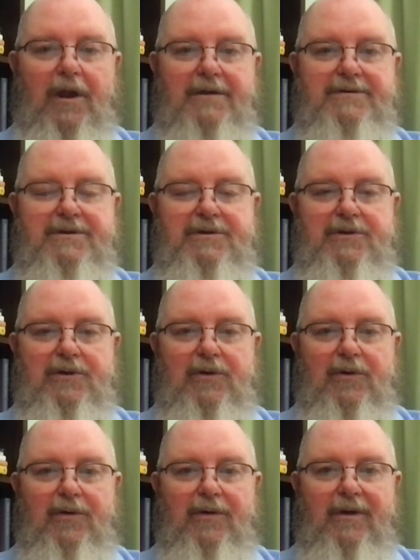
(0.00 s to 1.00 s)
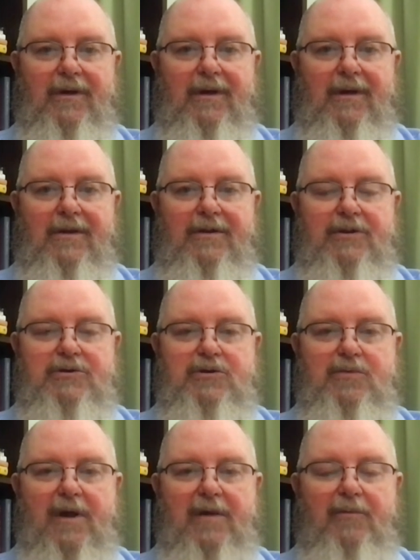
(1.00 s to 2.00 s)
led to do, that
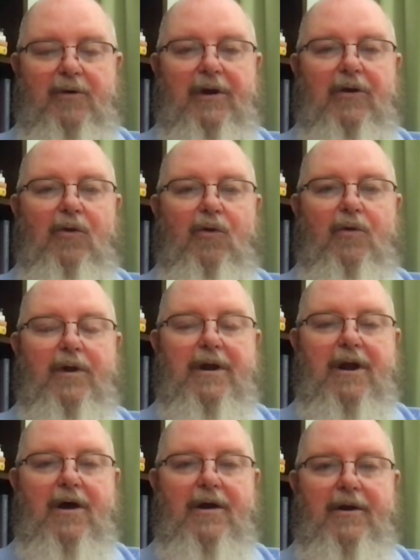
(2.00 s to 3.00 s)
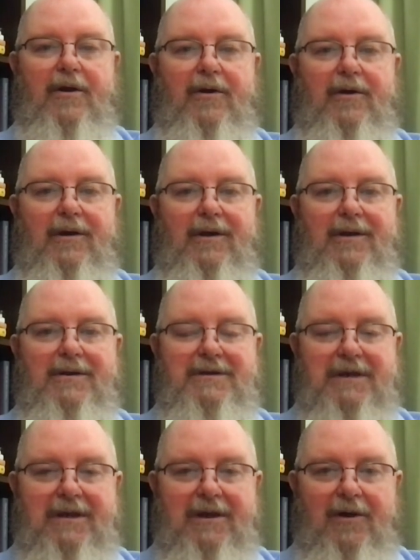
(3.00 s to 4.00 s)
you may bring glory and honor
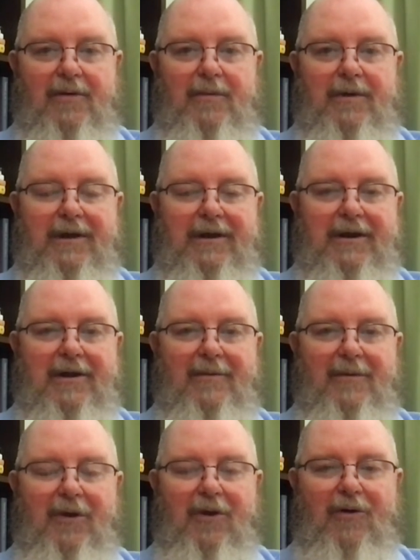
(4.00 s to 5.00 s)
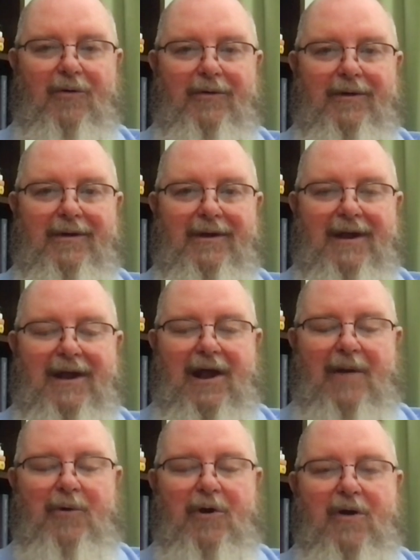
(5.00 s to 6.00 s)
to Him and Him alone.
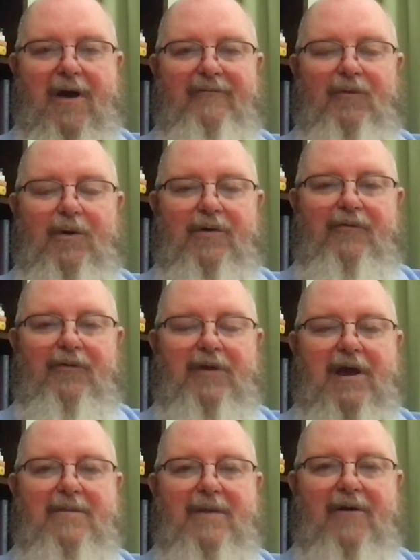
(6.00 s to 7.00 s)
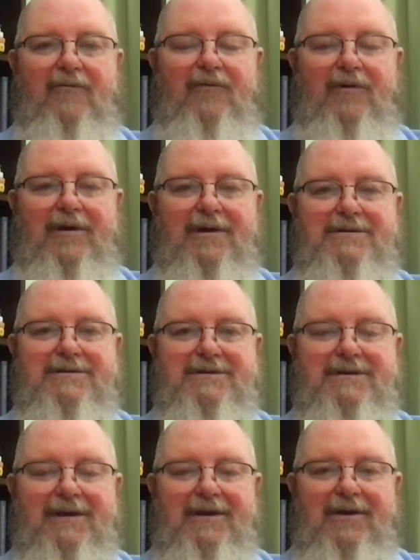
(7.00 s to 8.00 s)
I pray you have a wonderful day, my friends.
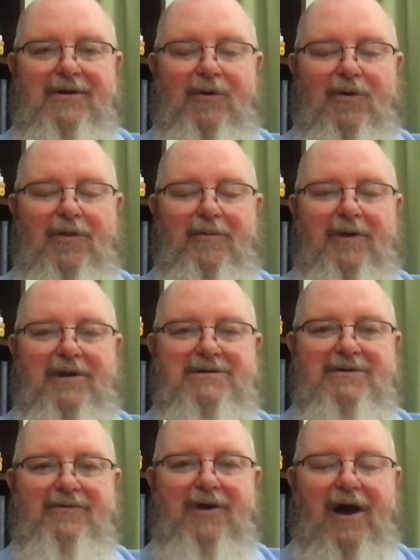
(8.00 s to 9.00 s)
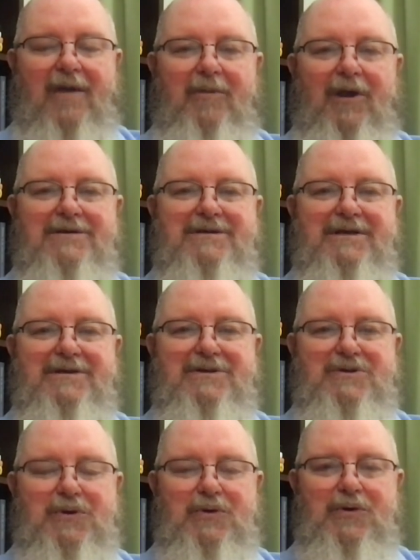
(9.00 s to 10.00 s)
Go in the peace of God. Blessings
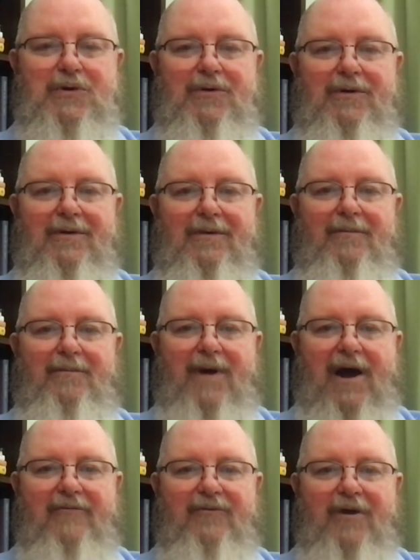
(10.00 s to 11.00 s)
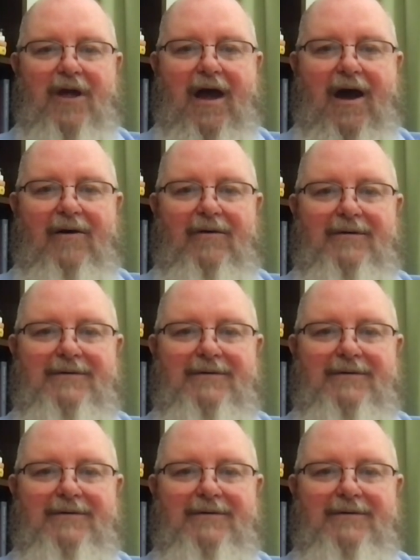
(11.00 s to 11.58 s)
to you. Bye for now.